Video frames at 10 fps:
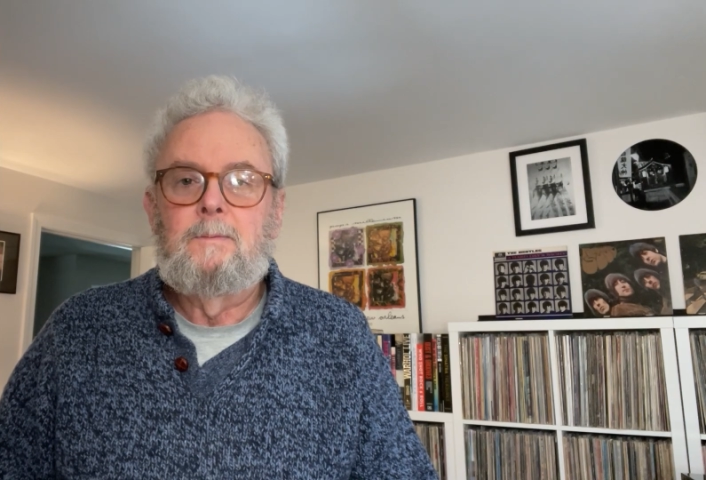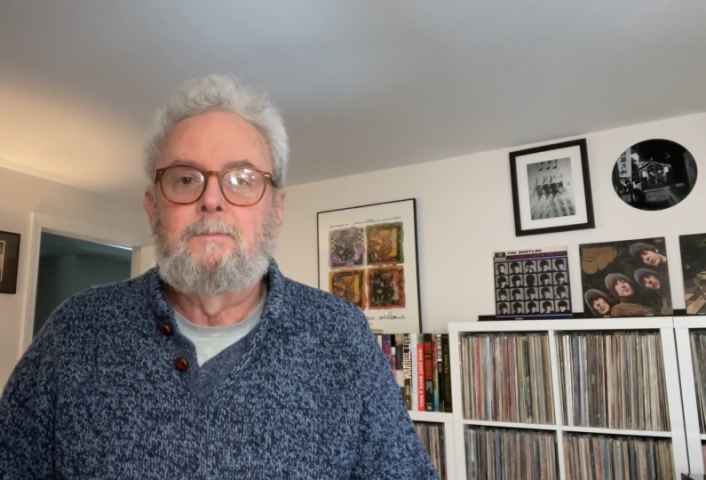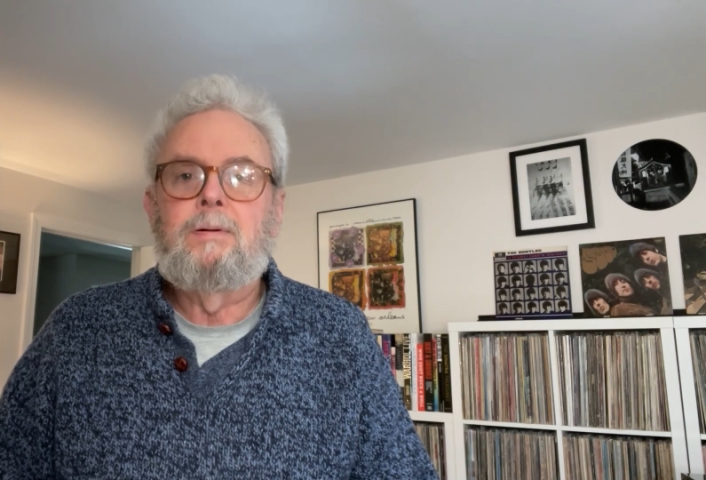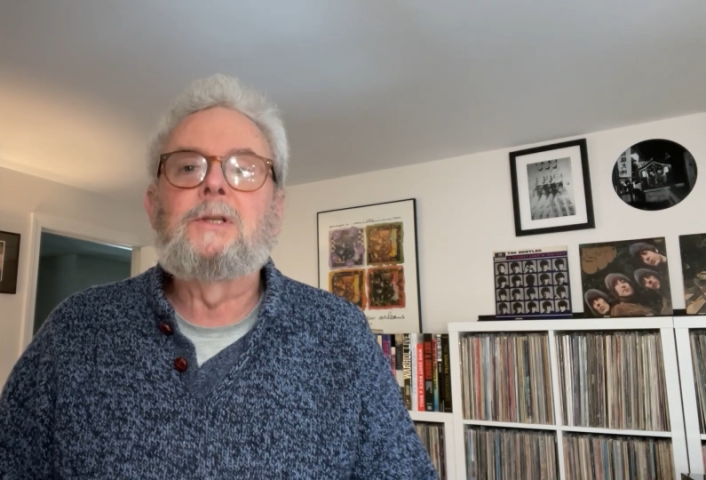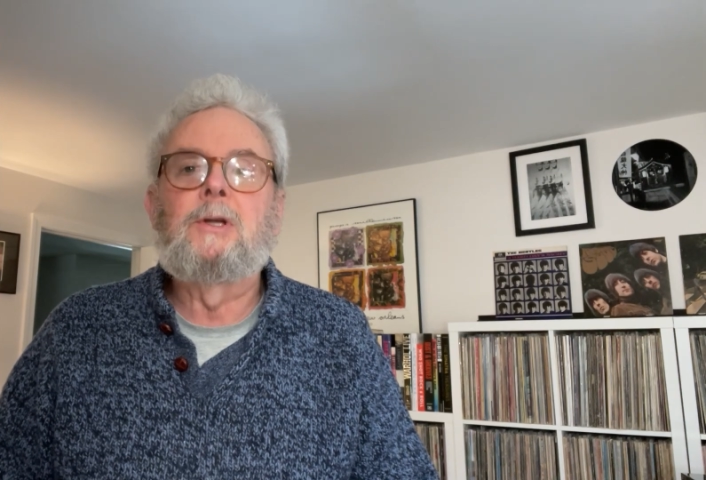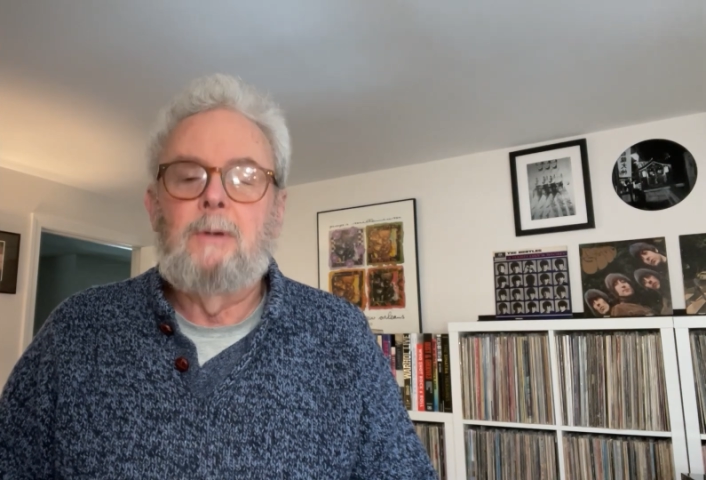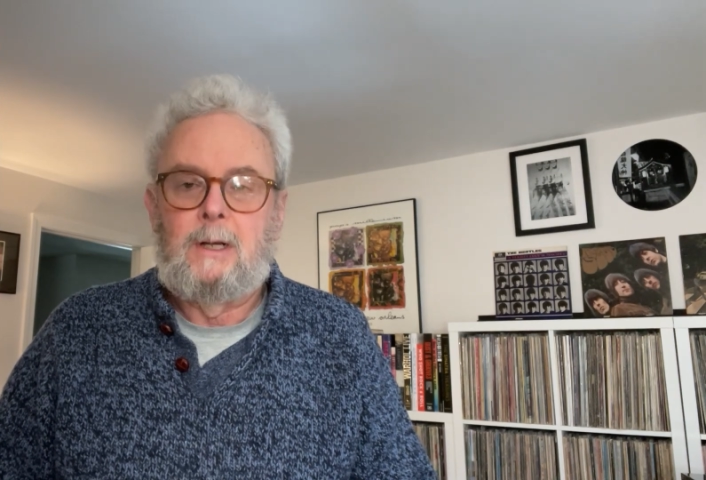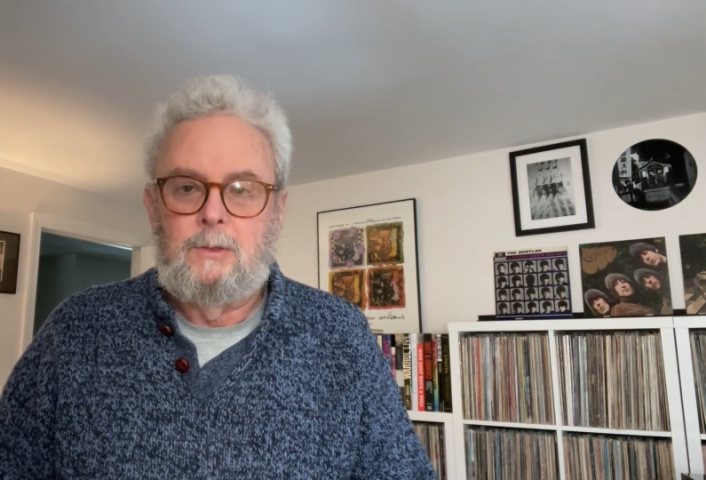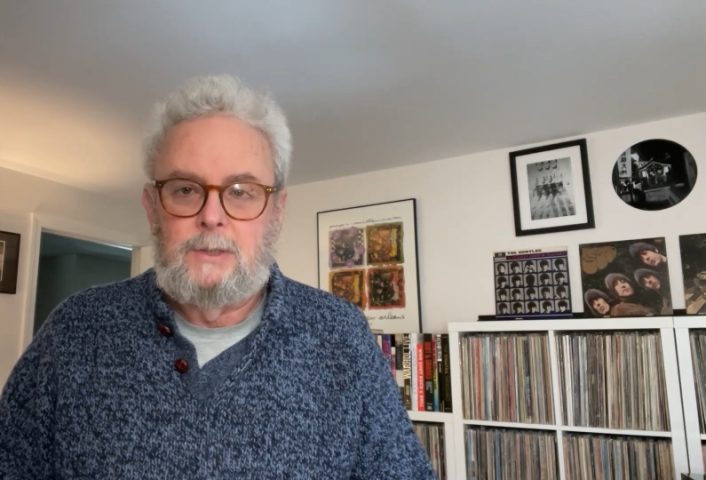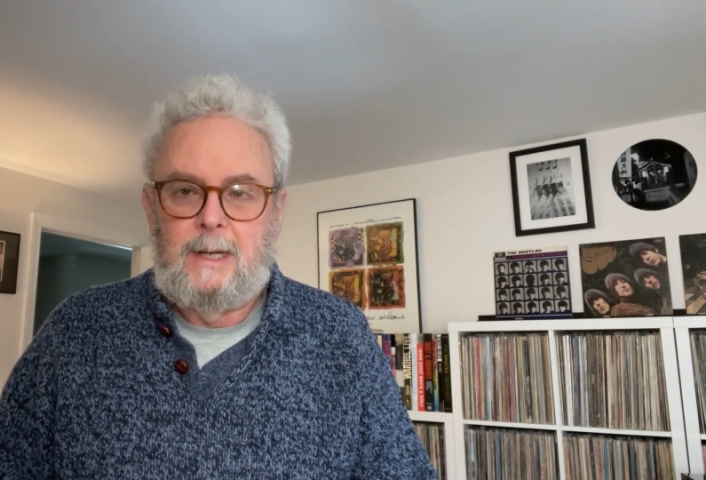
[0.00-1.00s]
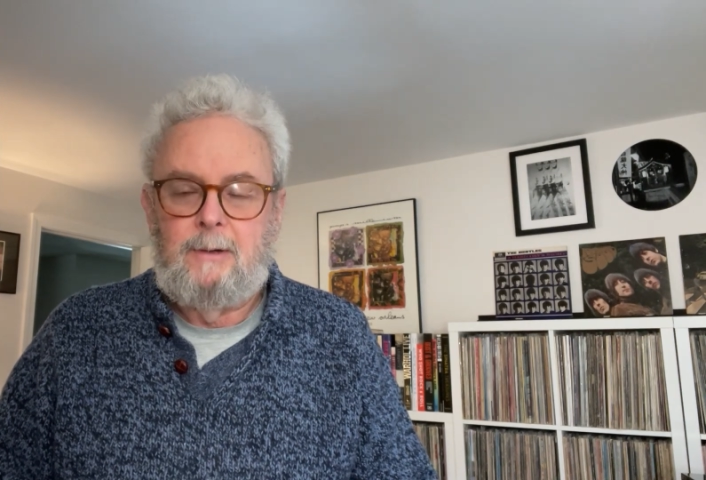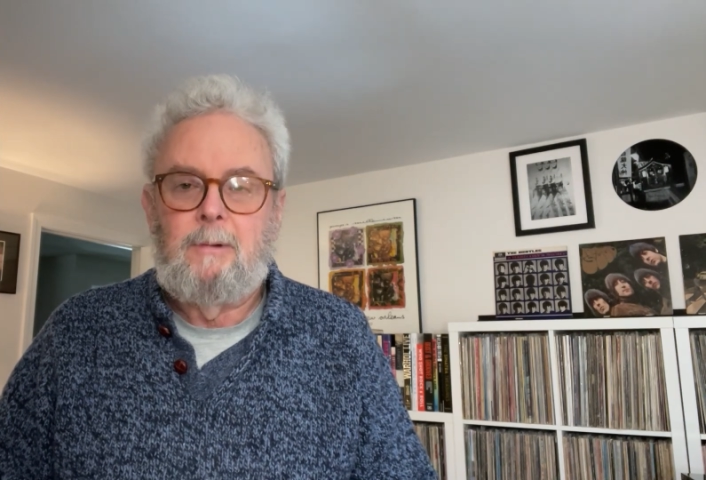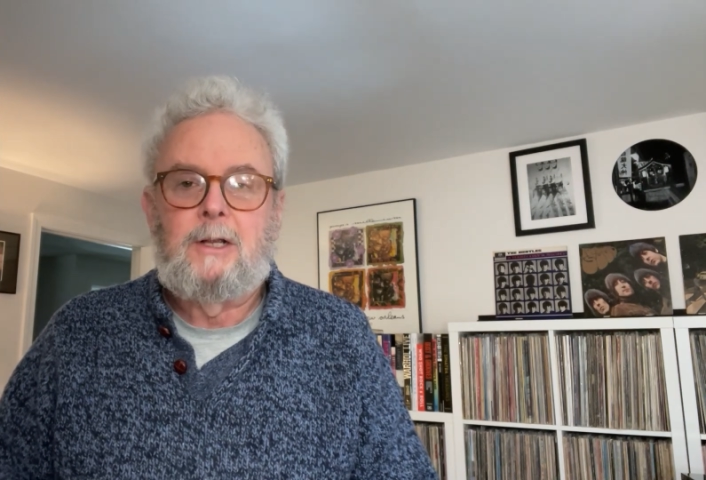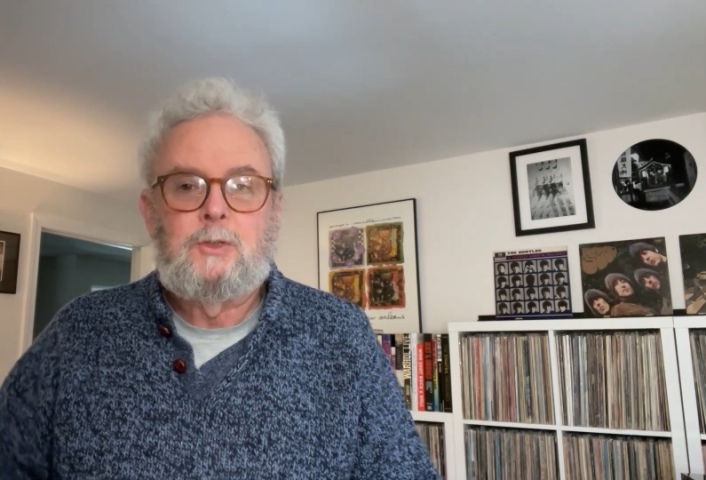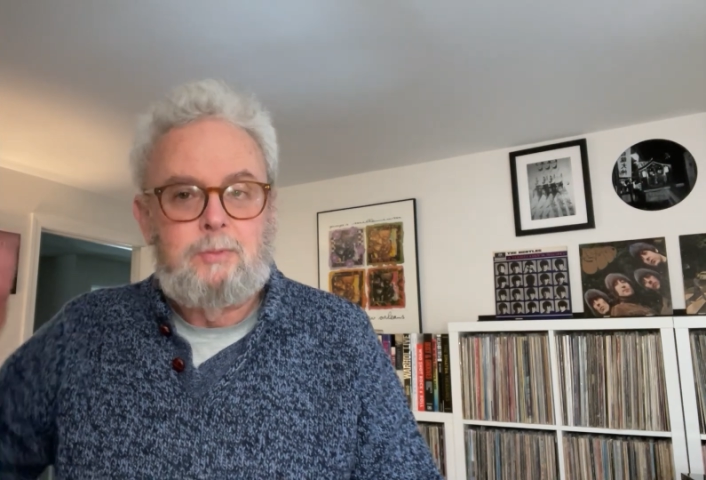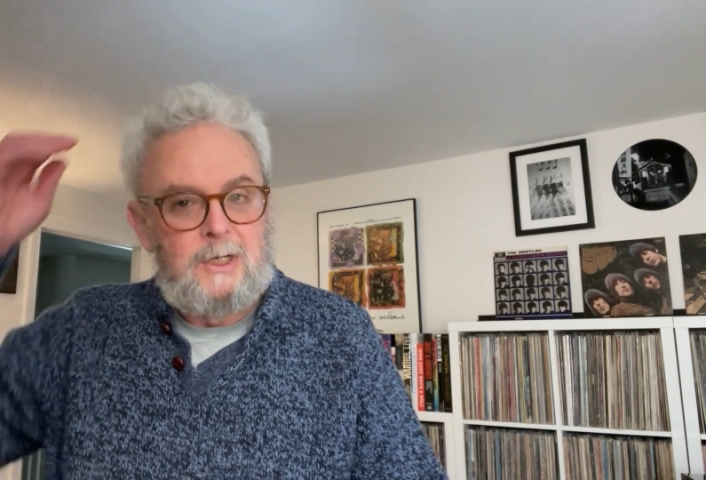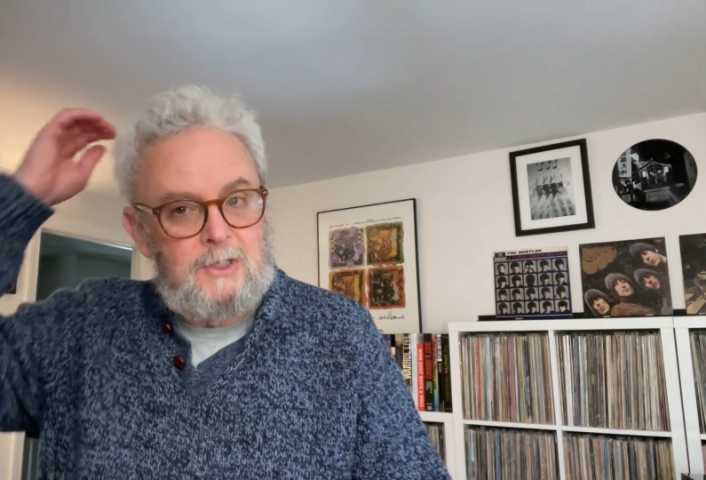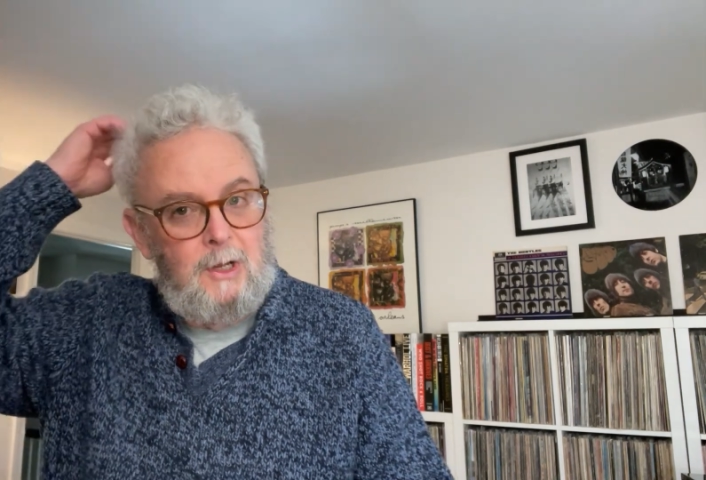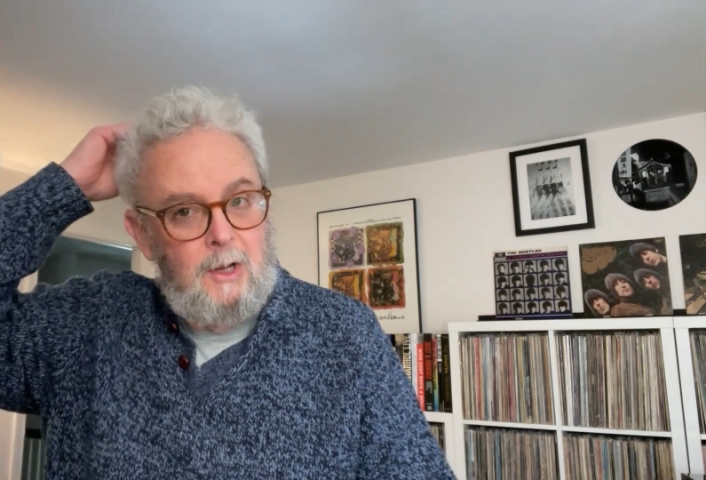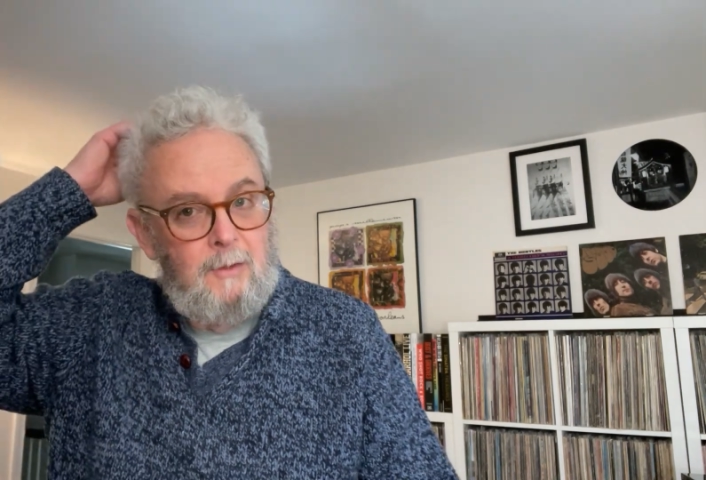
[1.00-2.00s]
pressing records, having records
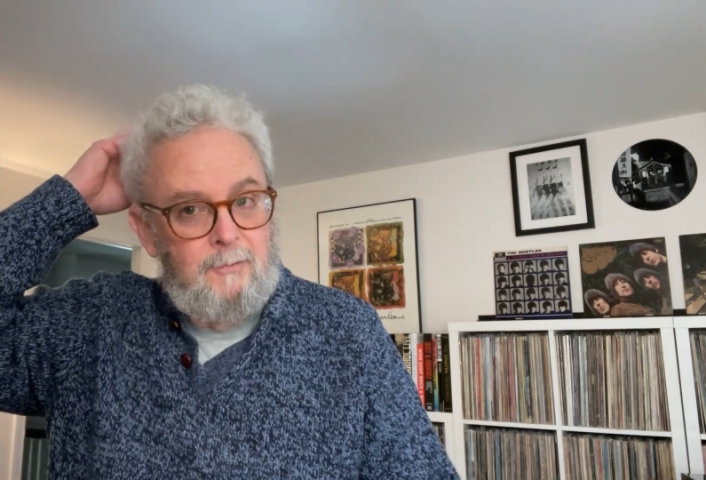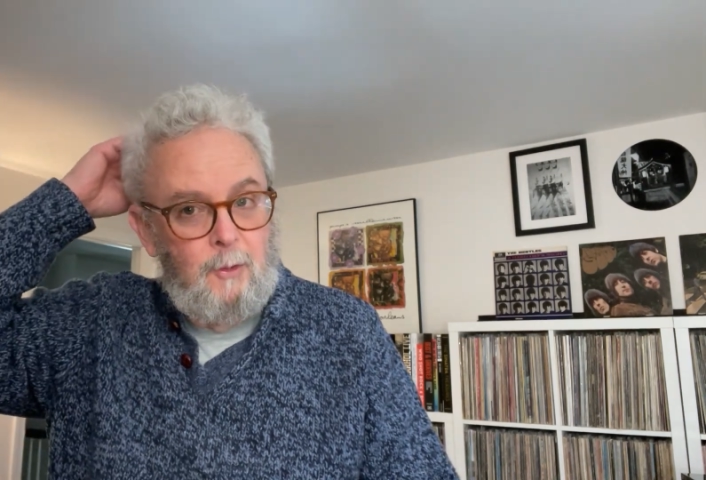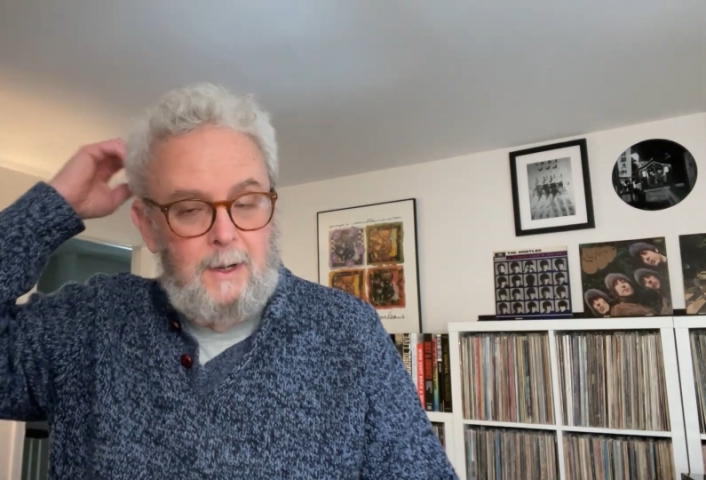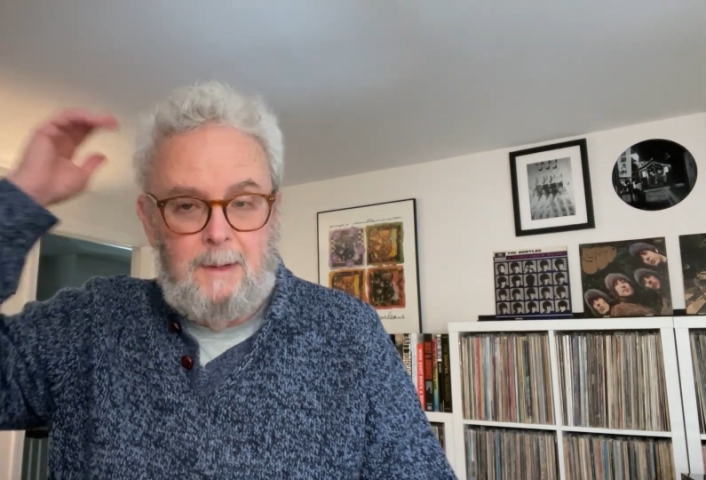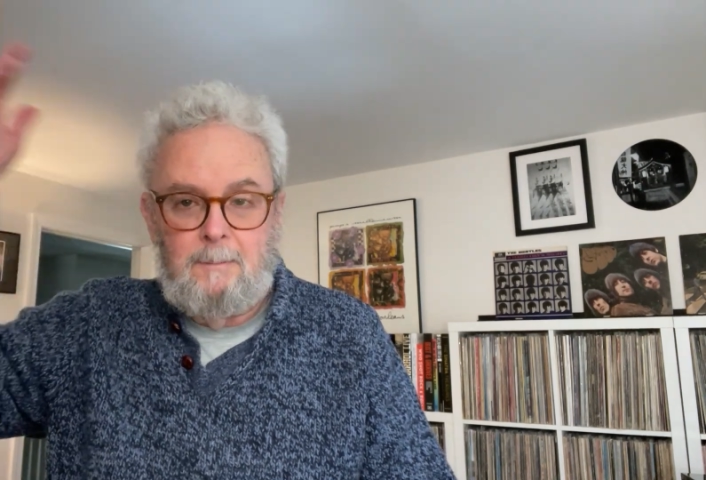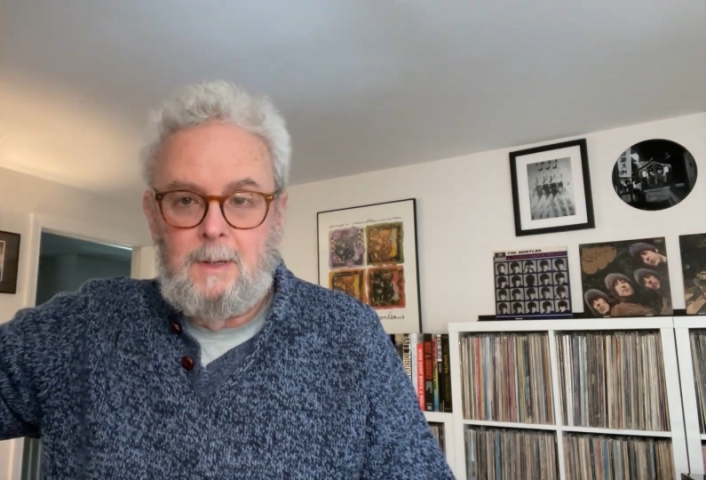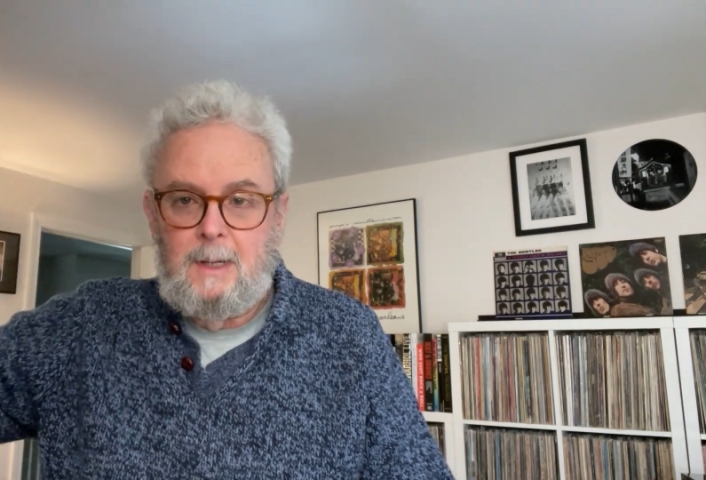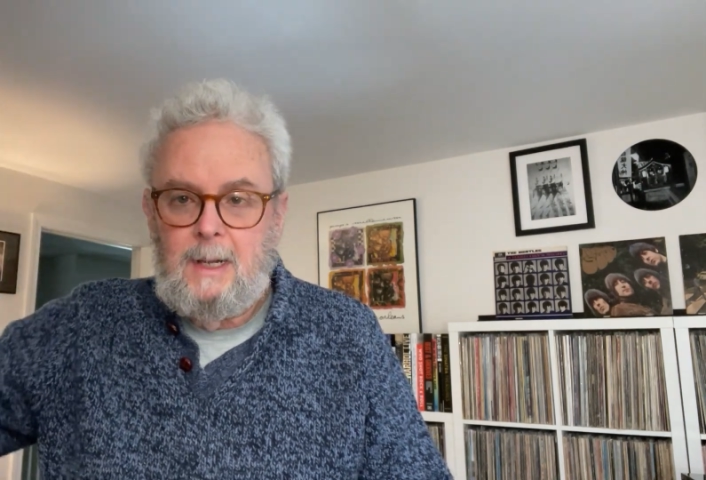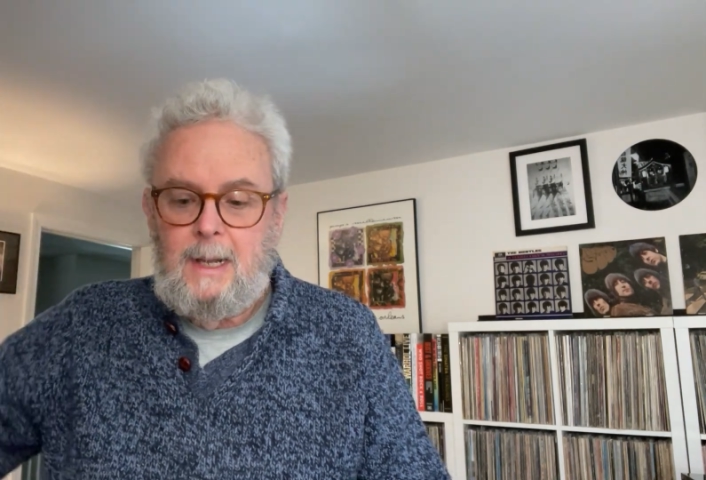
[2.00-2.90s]
pressed for him.